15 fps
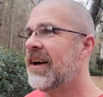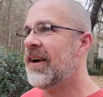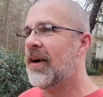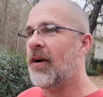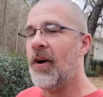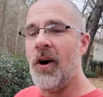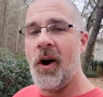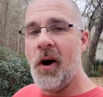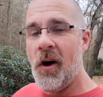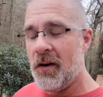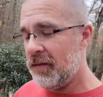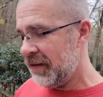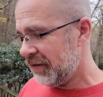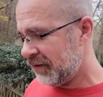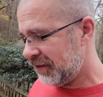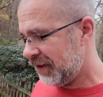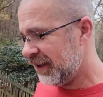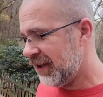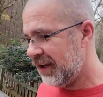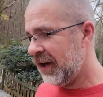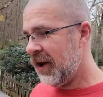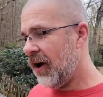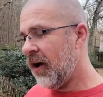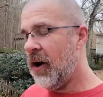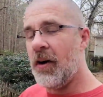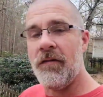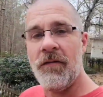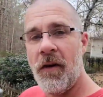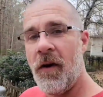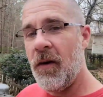or harvest our
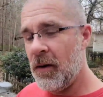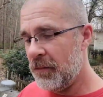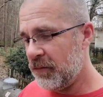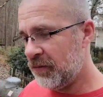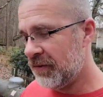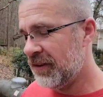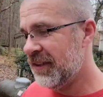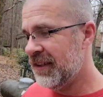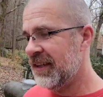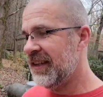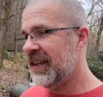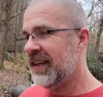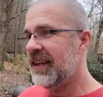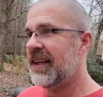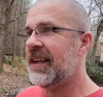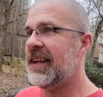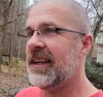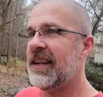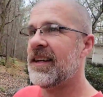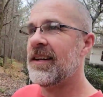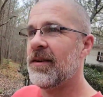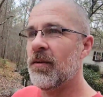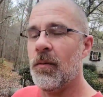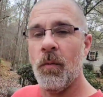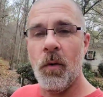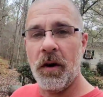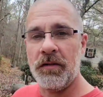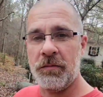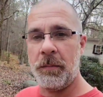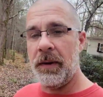farm's
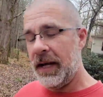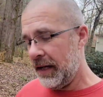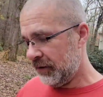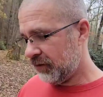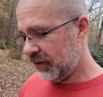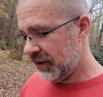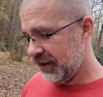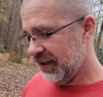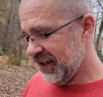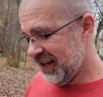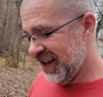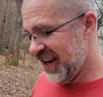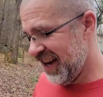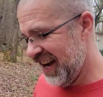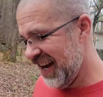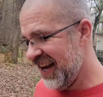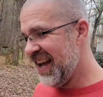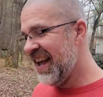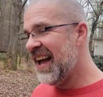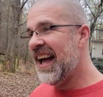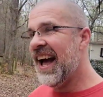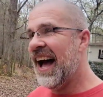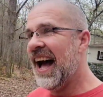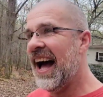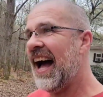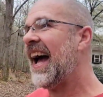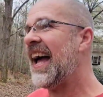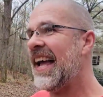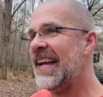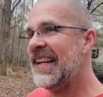worst pest. I
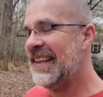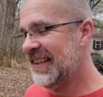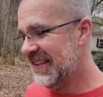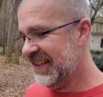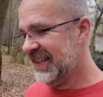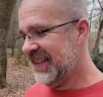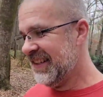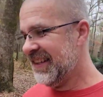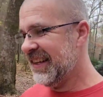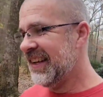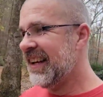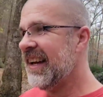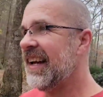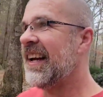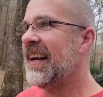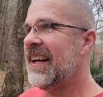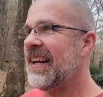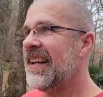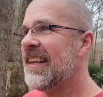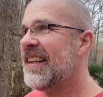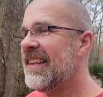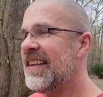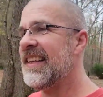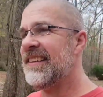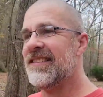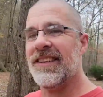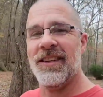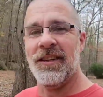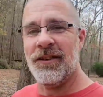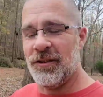hate these
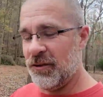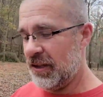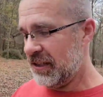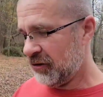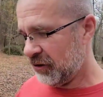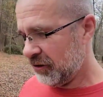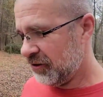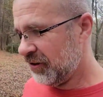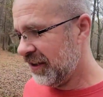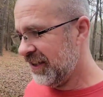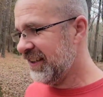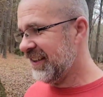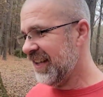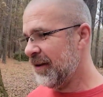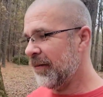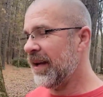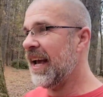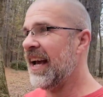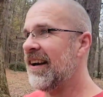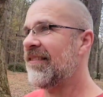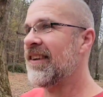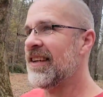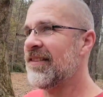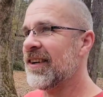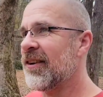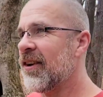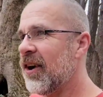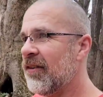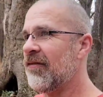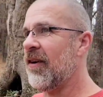little creatures that we have living on
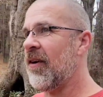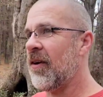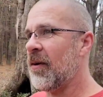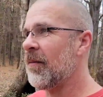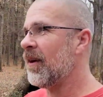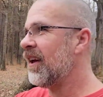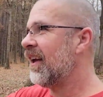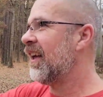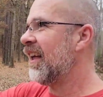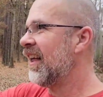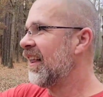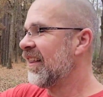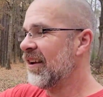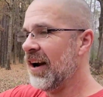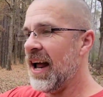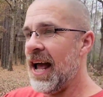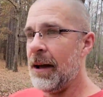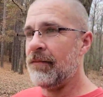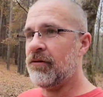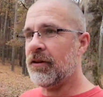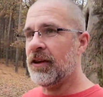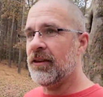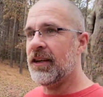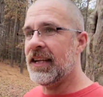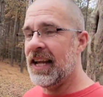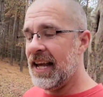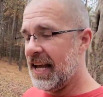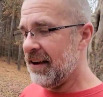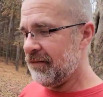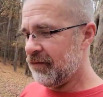our farm. They're absolutely
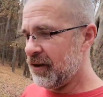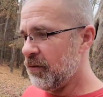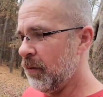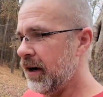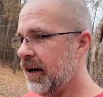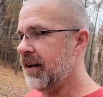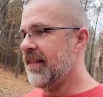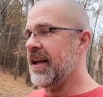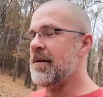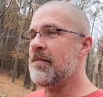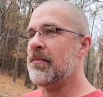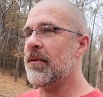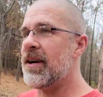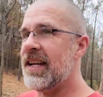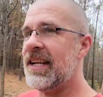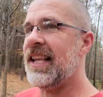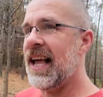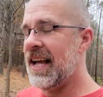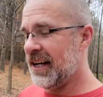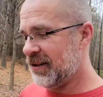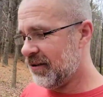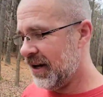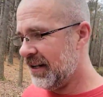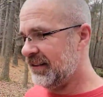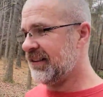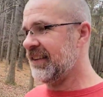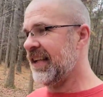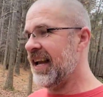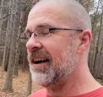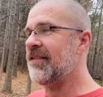everywhere. They breed like crazy.
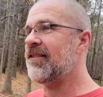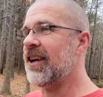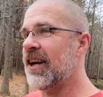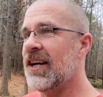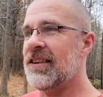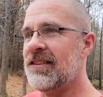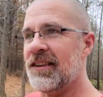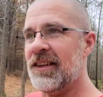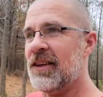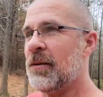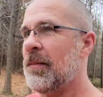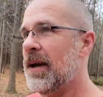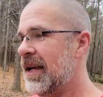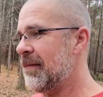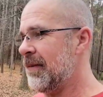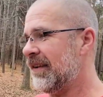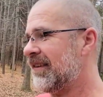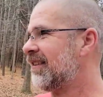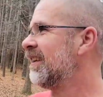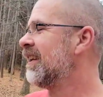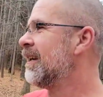They have tons of little babies.